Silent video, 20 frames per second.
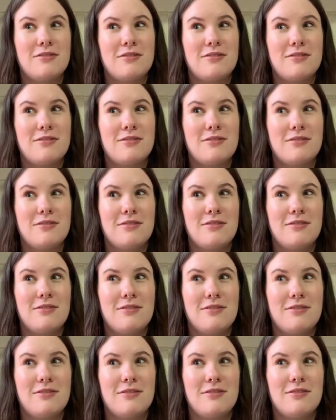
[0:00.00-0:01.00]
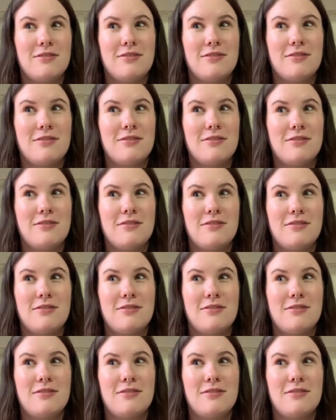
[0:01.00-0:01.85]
No one is speaking in this clip.